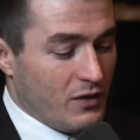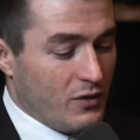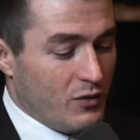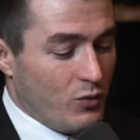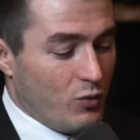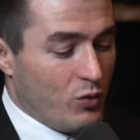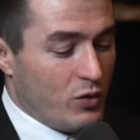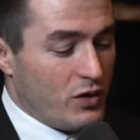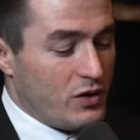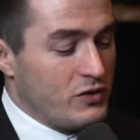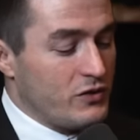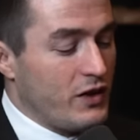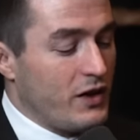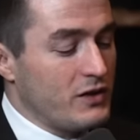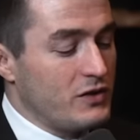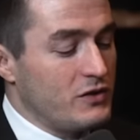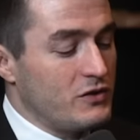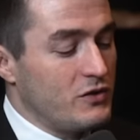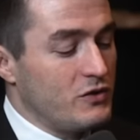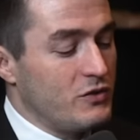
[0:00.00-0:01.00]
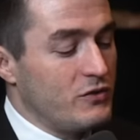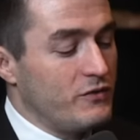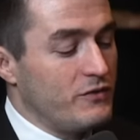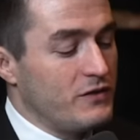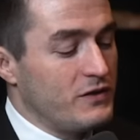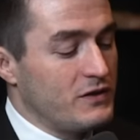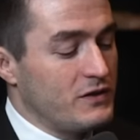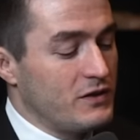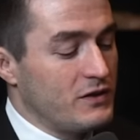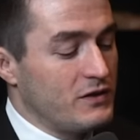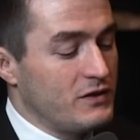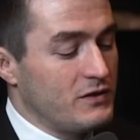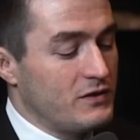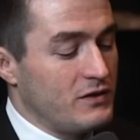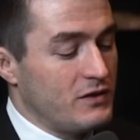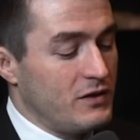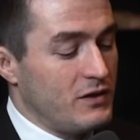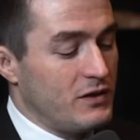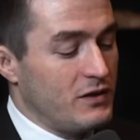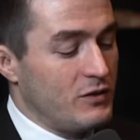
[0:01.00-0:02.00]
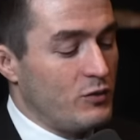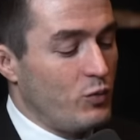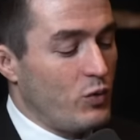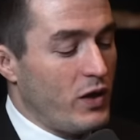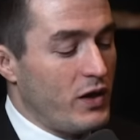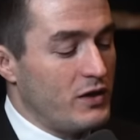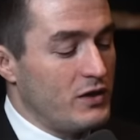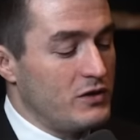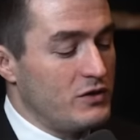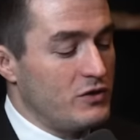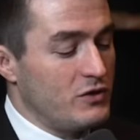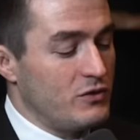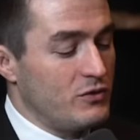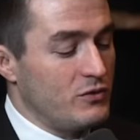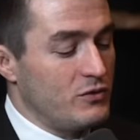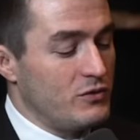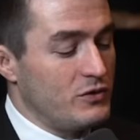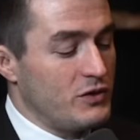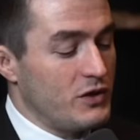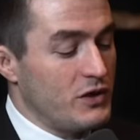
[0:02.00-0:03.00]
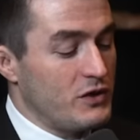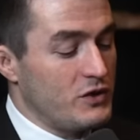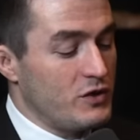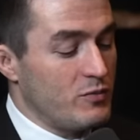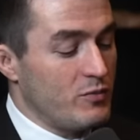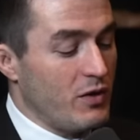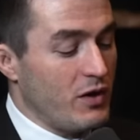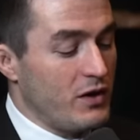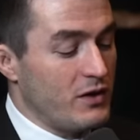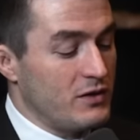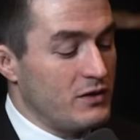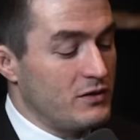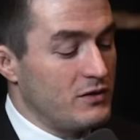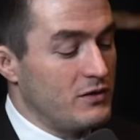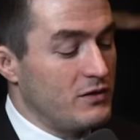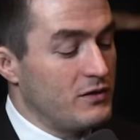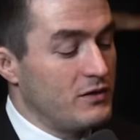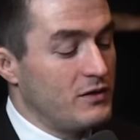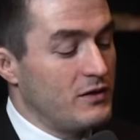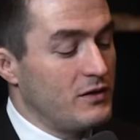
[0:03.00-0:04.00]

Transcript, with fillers: What attracted you to physics, and why did you change your mind